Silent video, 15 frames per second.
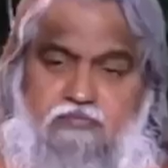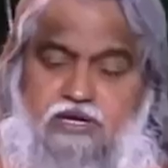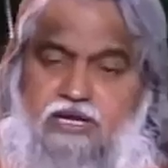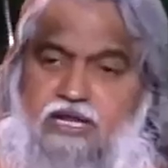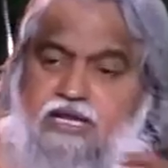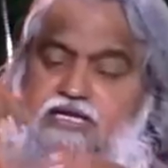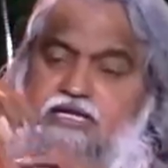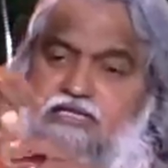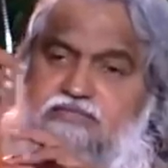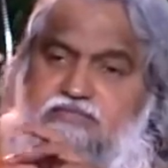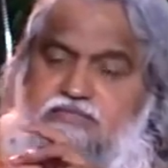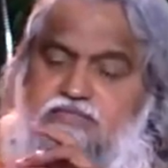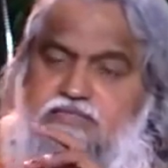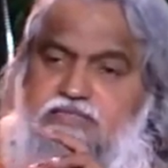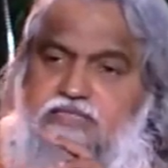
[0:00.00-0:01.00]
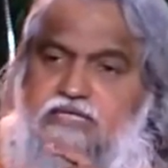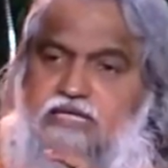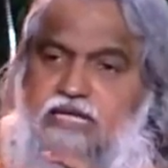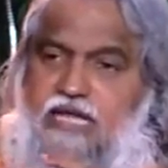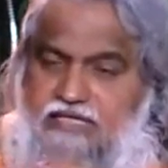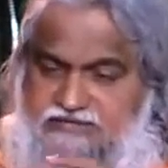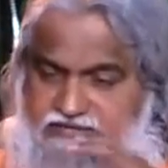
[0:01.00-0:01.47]
But in this
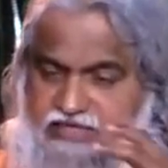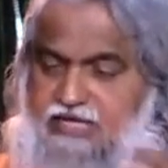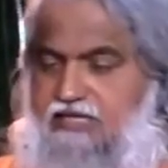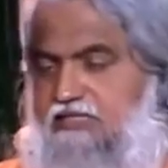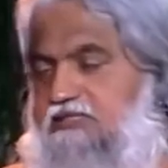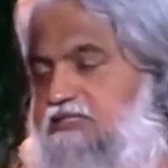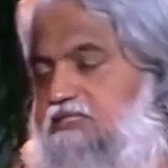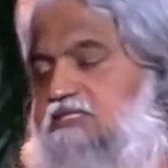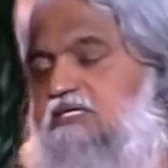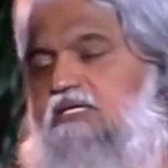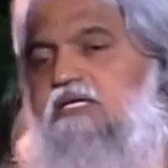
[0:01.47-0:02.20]
essence,